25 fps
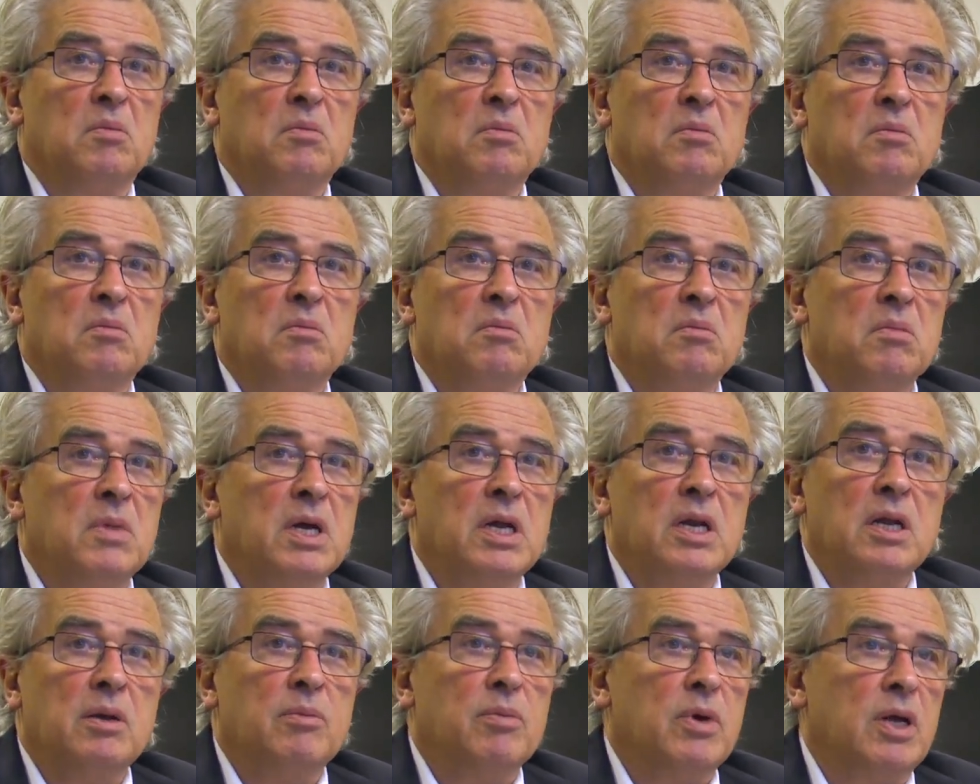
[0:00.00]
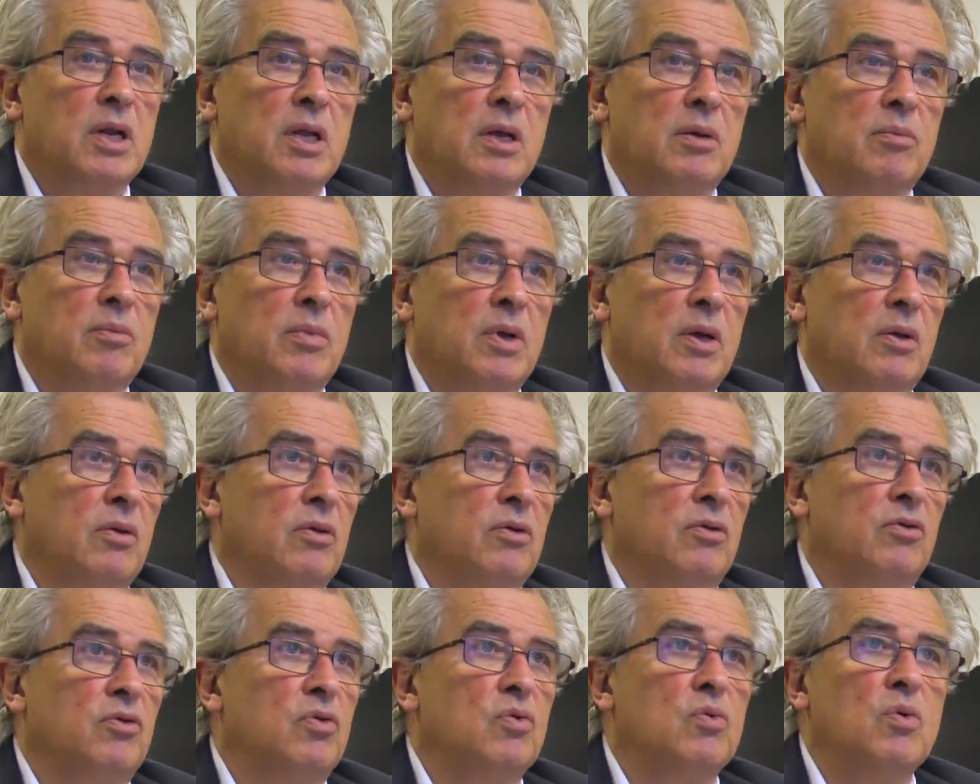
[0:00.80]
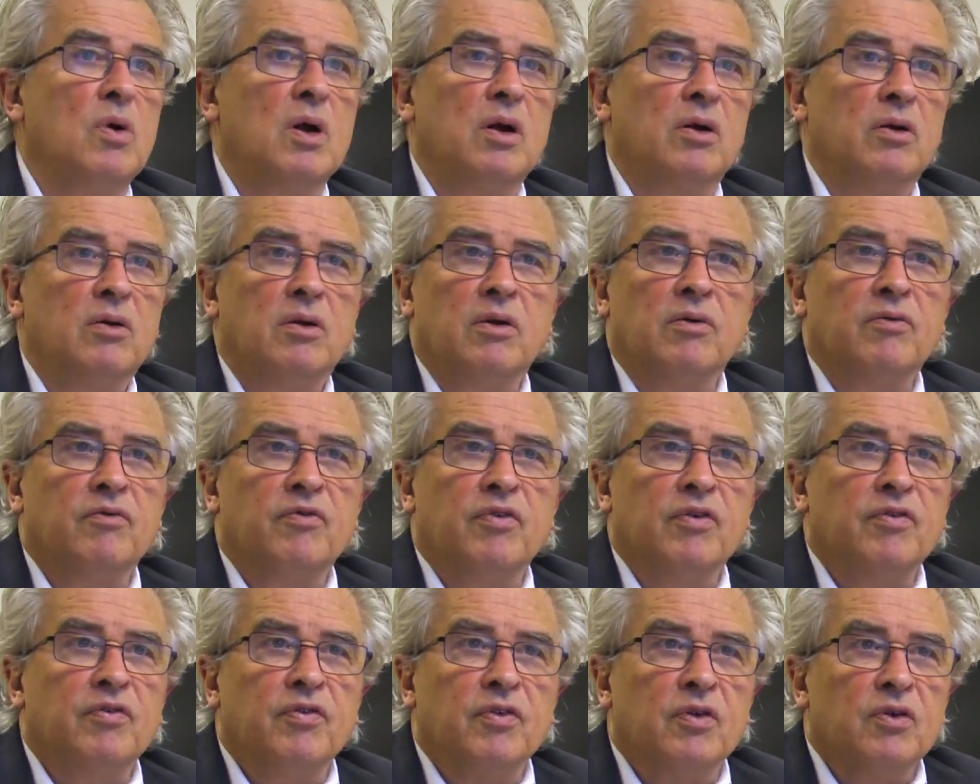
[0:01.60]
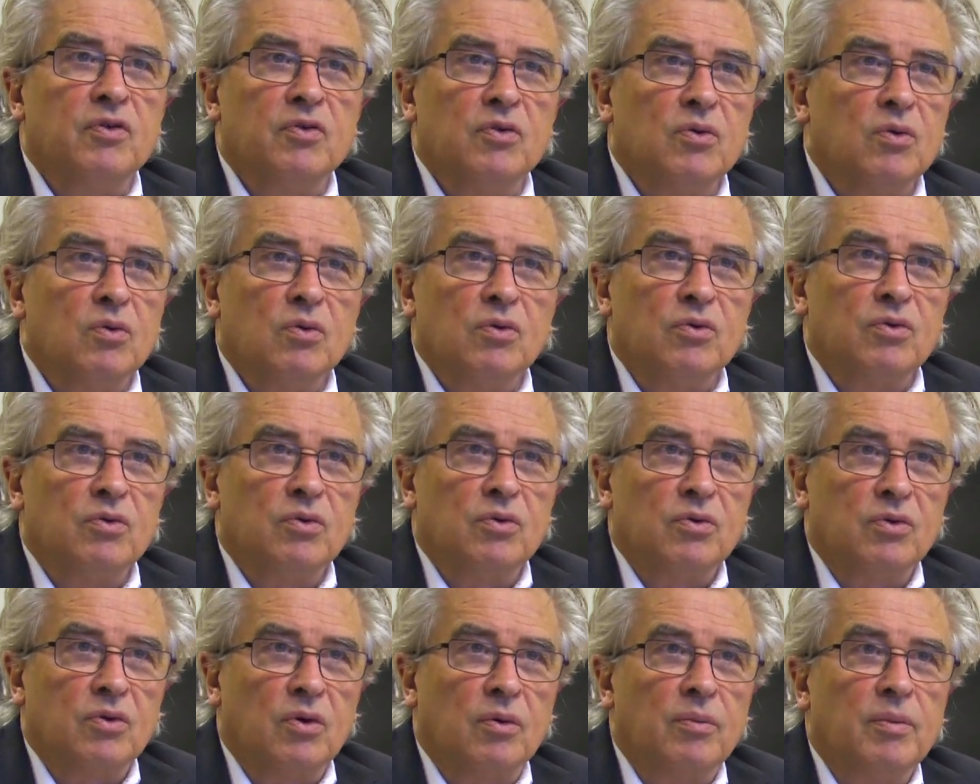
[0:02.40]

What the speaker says: many 250 schools or so.